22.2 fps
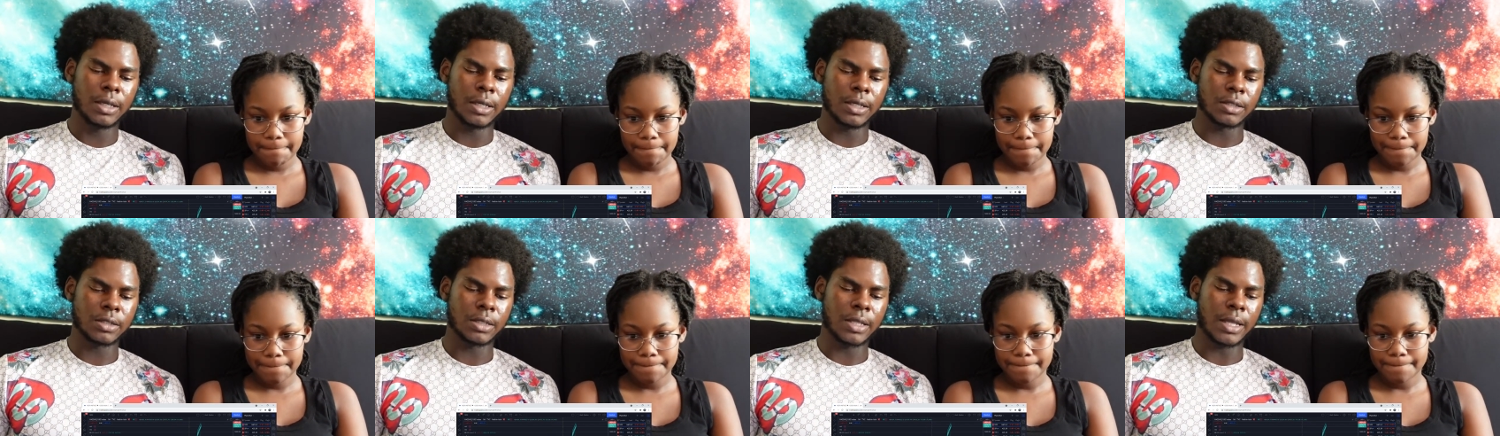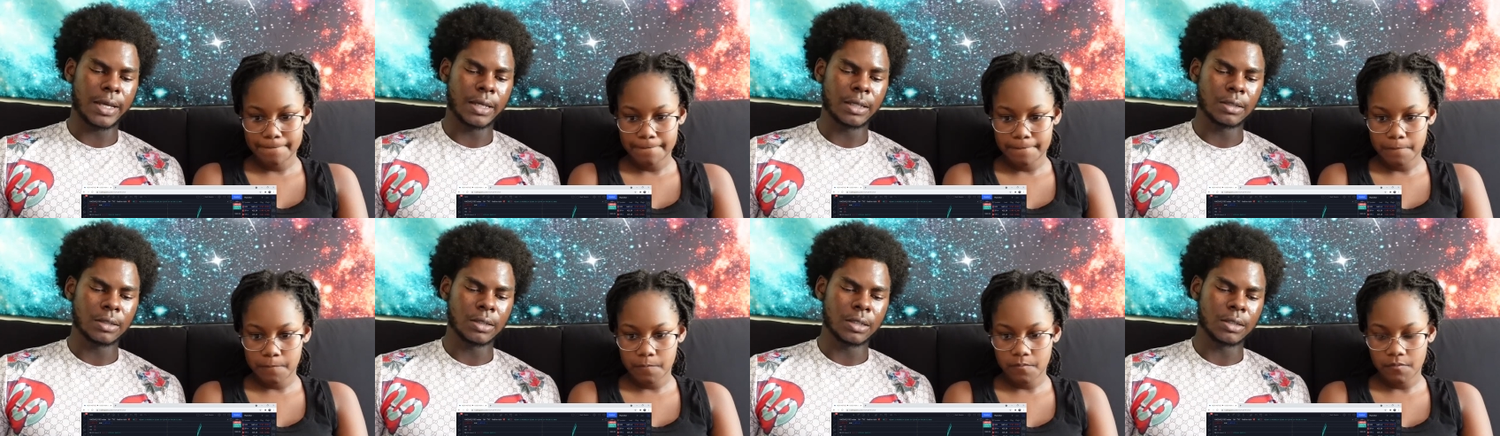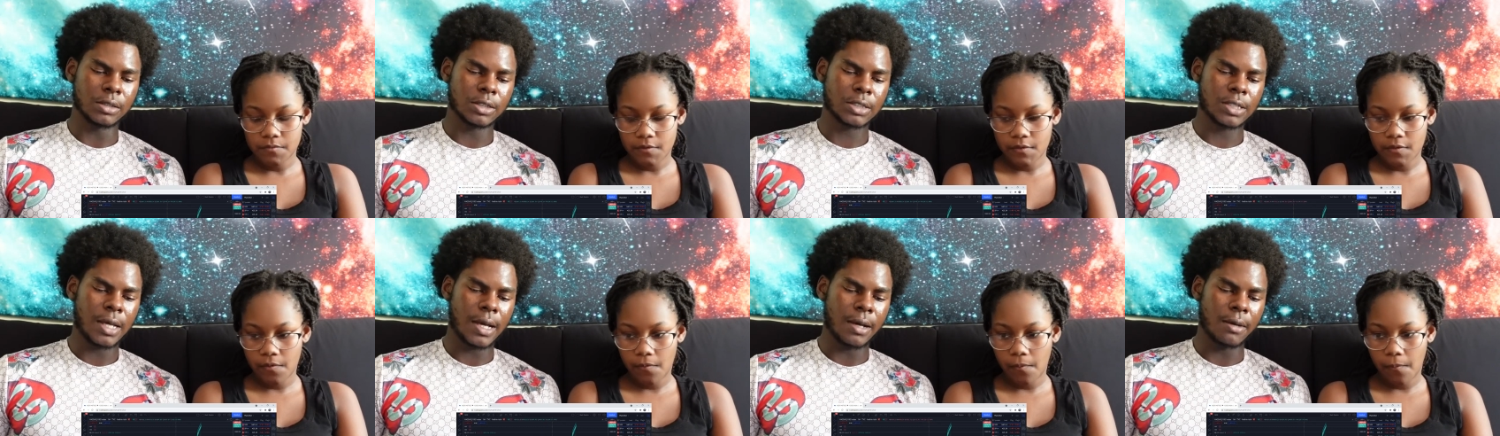Speaker 1: It's like the
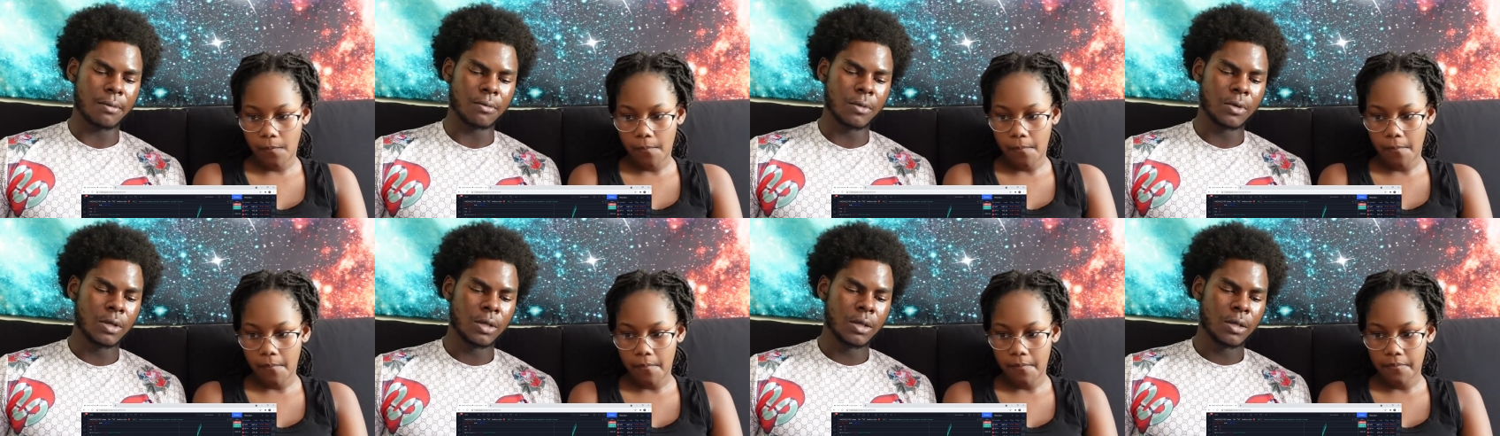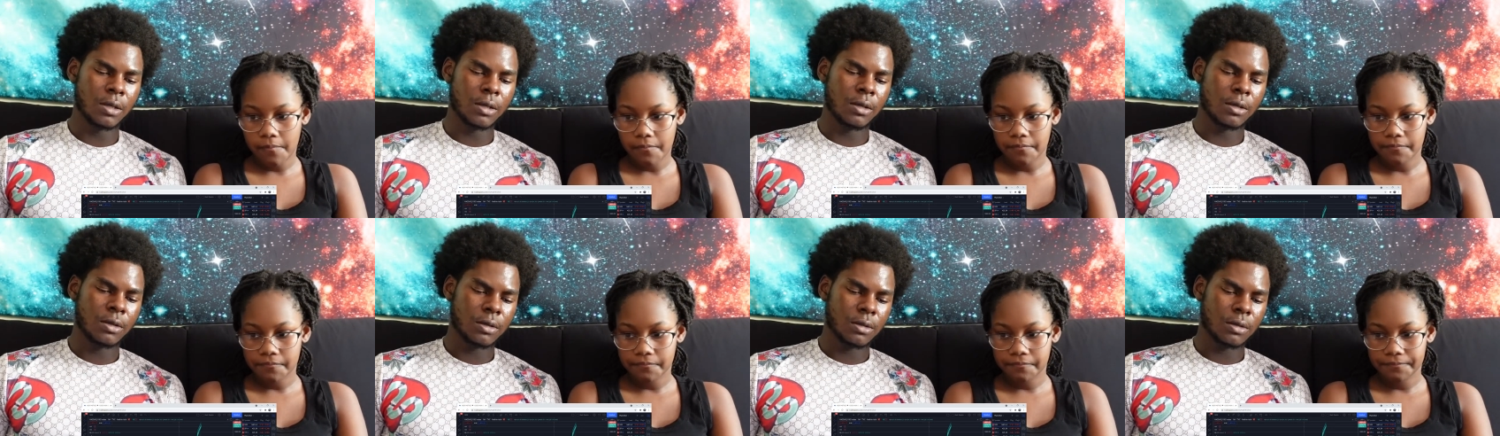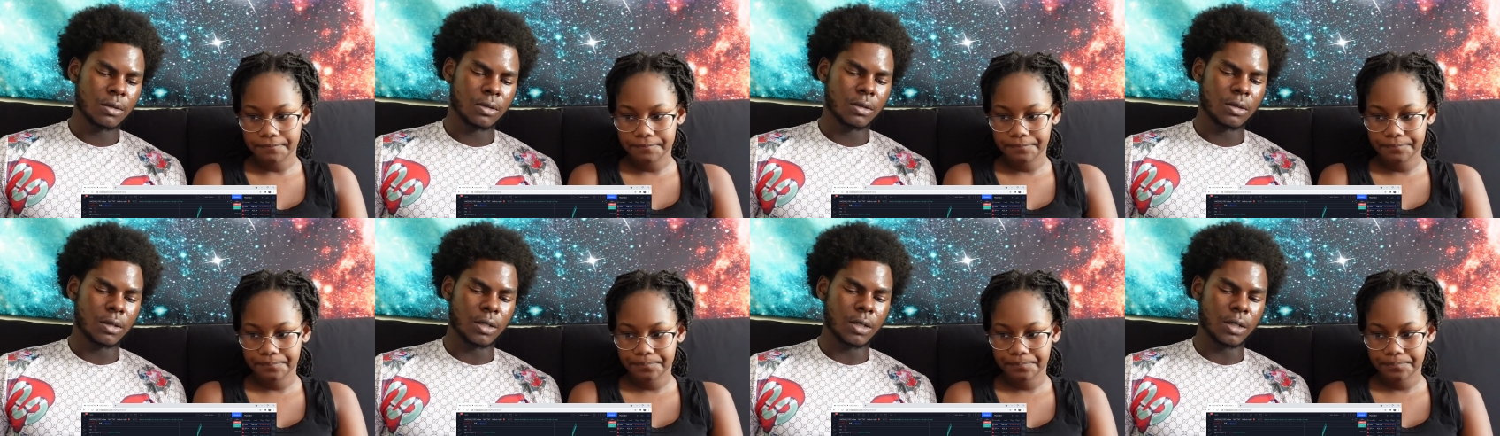top
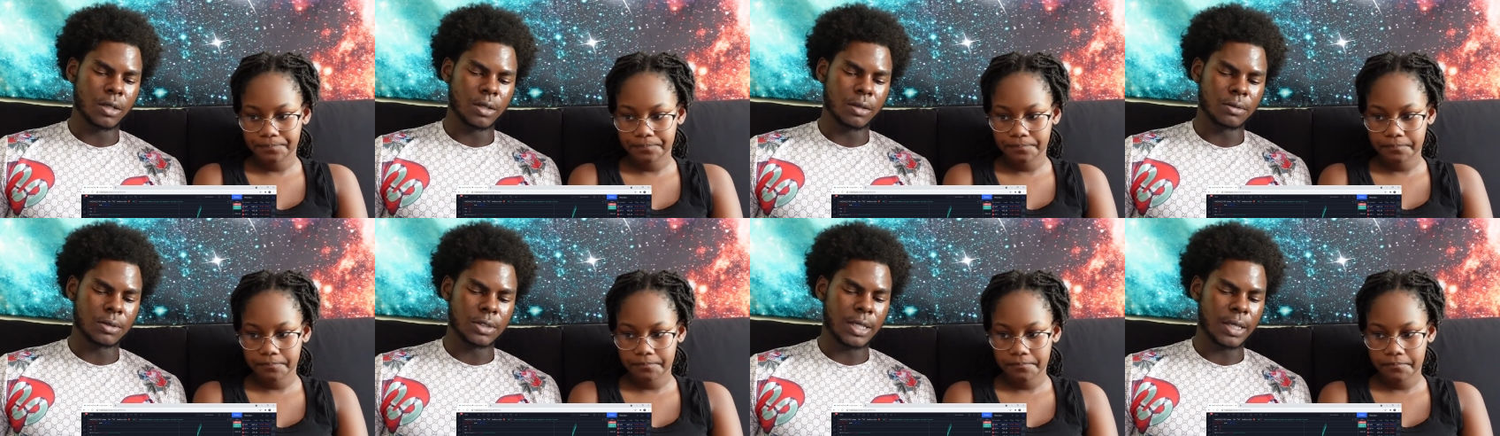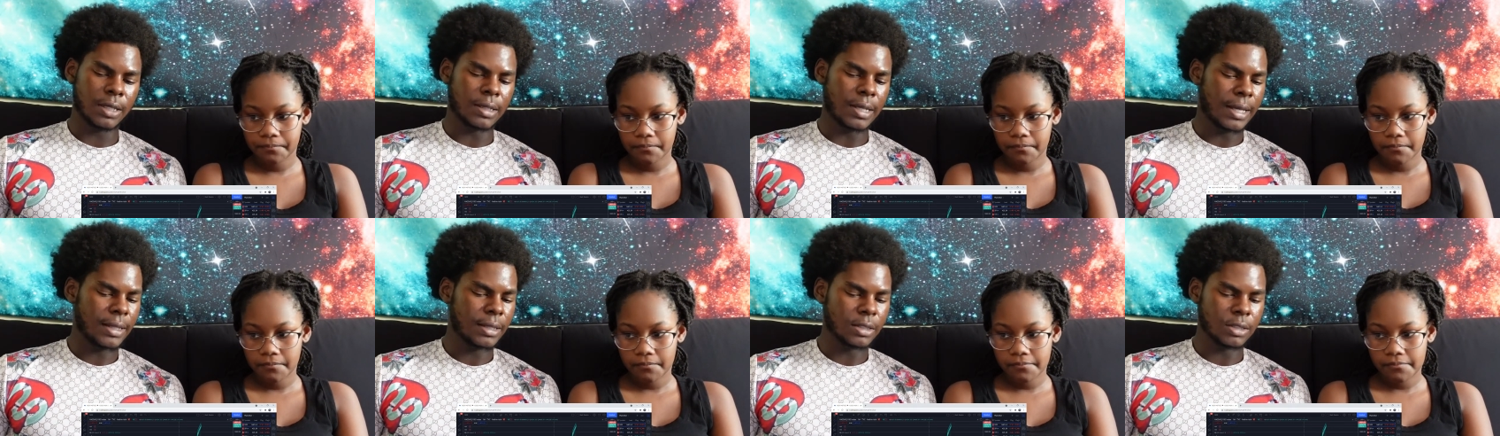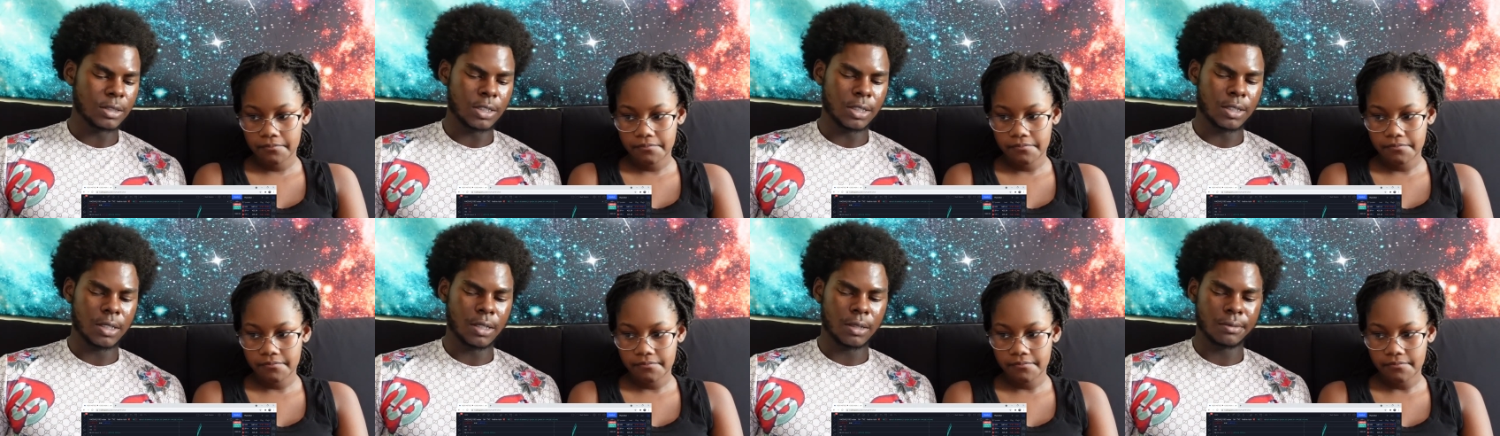uh,
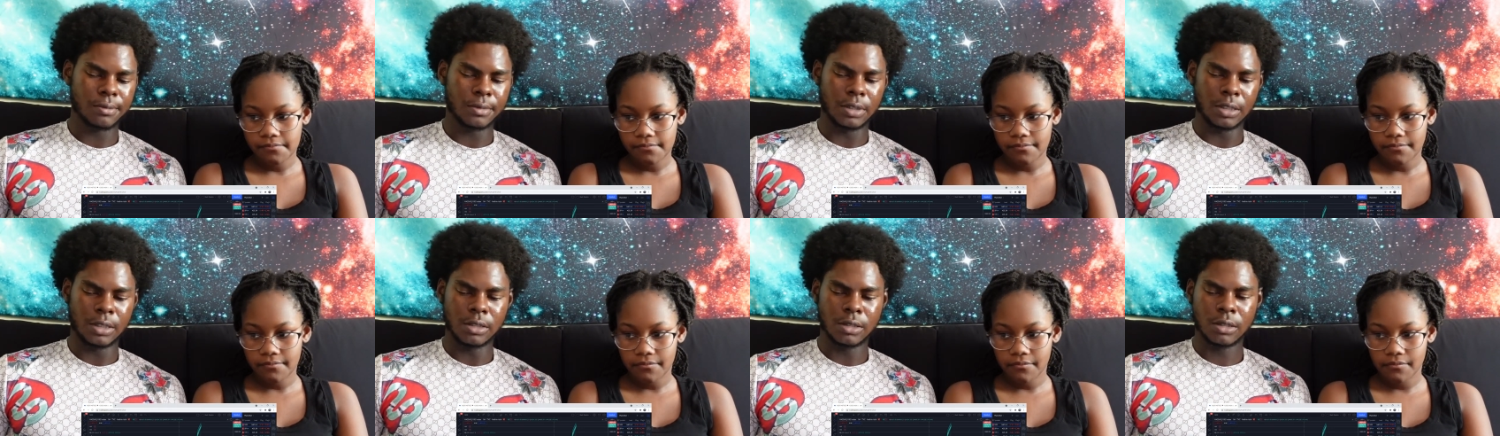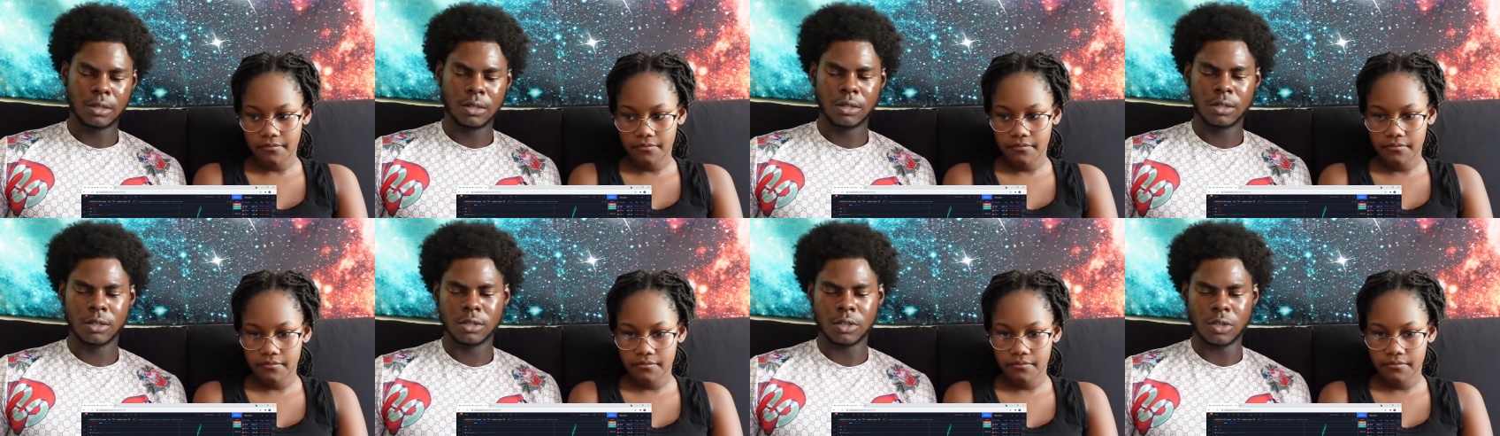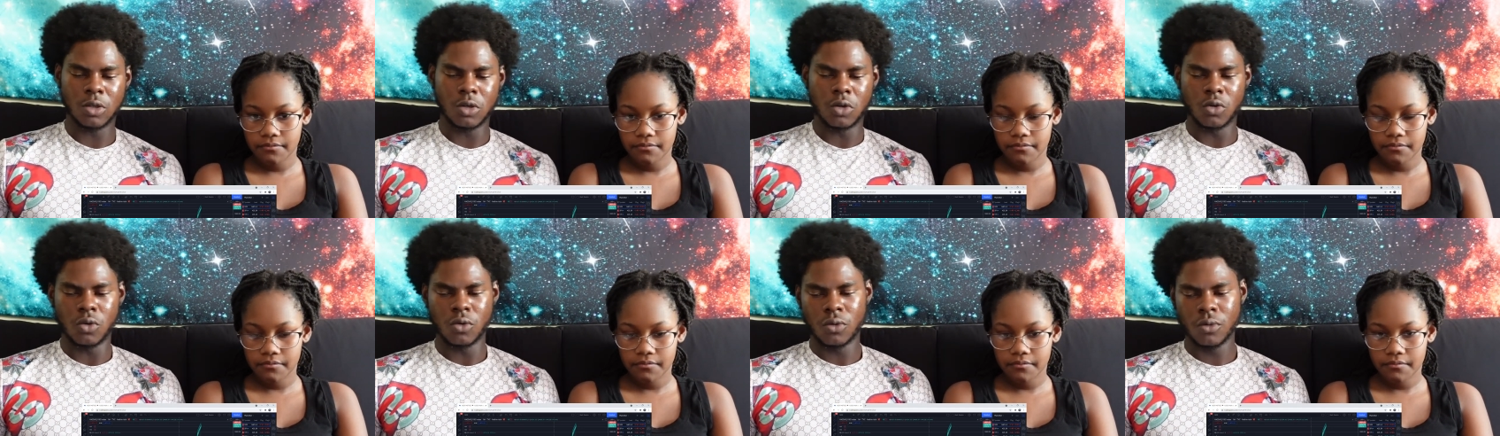technology companies.
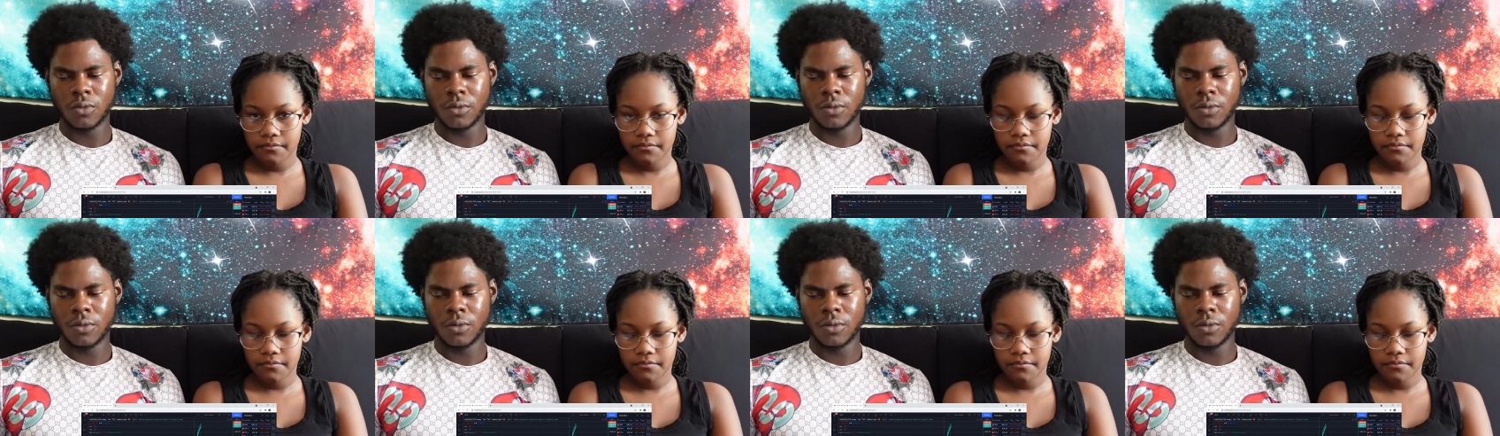So